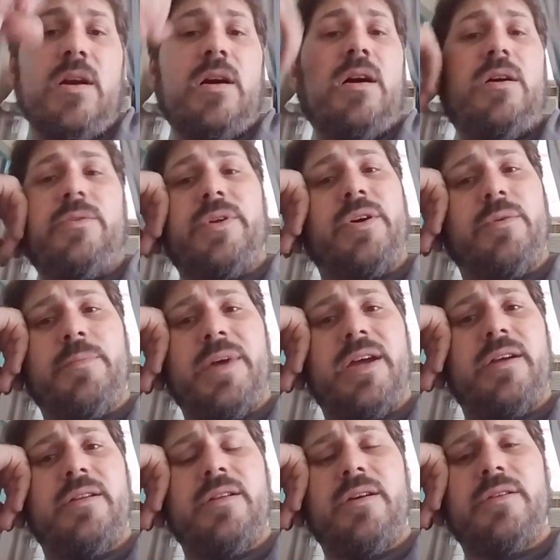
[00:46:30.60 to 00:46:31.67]
Oh no,
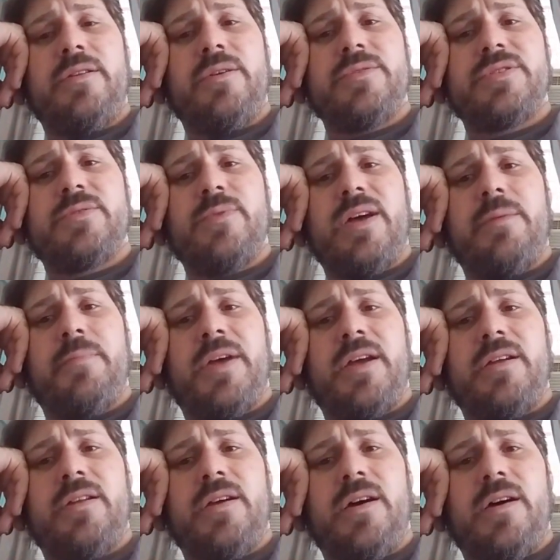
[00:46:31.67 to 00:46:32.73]
man, no sweat,
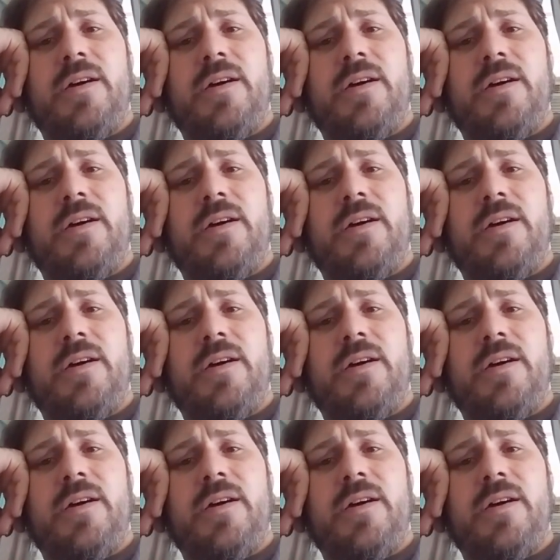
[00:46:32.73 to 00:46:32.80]
man.